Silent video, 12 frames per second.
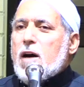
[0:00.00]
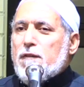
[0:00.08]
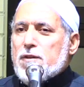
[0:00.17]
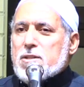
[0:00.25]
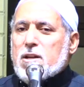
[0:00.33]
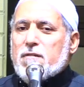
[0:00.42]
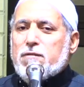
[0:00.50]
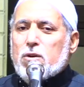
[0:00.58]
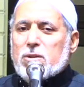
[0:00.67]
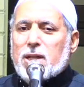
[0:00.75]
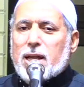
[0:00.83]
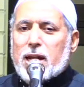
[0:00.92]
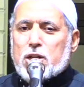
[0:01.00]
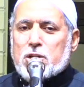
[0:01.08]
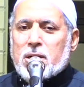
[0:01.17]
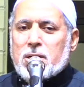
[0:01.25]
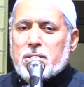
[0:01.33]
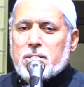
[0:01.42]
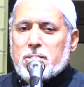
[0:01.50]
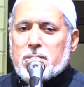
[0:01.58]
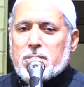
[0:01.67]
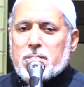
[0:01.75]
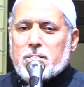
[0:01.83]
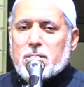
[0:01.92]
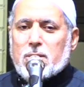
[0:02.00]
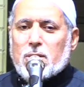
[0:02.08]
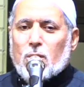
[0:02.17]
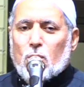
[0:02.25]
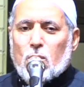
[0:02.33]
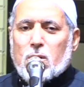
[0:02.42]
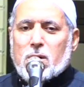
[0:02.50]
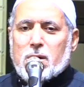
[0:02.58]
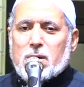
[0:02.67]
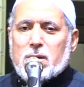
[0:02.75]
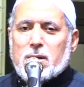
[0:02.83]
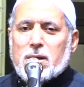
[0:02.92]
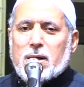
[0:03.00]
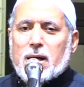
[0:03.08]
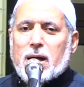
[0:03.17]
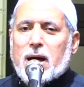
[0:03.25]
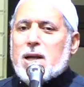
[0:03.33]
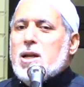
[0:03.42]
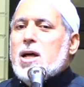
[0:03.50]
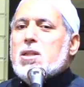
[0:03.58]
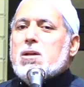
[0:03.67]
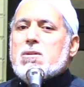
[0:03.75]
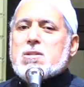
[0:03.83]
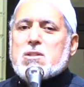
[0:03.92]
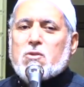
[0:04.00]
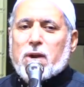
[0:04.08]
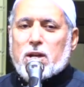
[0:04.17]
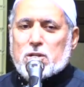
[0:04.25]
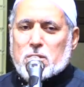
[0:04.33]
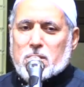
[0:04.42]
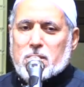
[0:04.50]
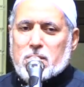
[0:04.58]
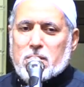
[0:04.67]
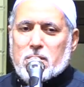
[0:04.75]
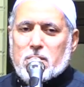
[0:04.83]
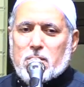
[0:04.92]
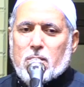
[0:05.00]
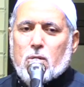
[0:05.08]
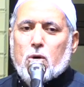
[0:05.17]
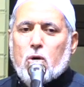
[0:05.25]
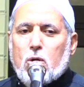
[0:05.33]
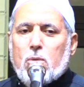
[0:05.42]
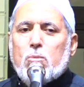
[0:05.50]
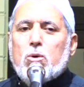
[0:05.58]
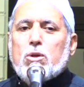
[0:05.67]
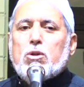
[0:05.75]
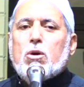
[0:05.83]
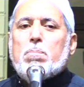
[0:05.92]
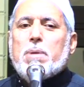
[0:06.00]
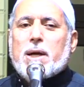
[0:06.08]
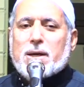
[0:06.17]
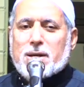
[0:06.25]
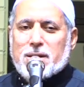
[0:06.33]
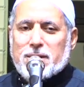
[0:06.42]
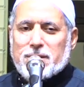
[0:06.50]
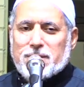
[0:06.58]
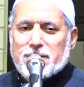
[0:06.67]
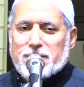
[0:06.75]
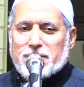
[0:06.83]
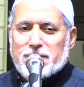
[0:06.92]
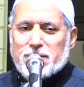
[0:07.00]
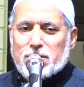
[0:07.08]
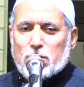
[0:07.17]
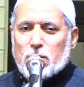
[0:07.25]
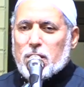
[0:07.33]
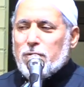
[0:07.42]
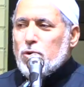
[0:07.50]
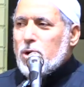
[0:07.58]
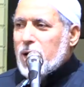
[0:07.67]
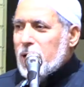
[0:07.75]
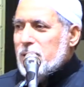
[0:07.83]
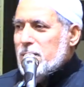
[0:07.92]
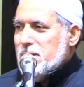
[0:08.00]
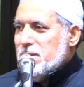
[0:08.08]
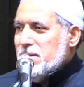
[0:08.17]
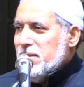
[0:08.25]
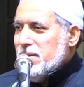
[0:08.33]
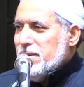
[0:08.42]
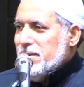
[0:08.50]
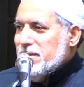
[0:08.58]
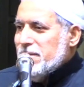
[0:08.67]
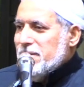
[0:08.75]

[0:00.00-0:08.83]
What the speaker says: officer for direction or another stranger, whom would you pick to give you guidance?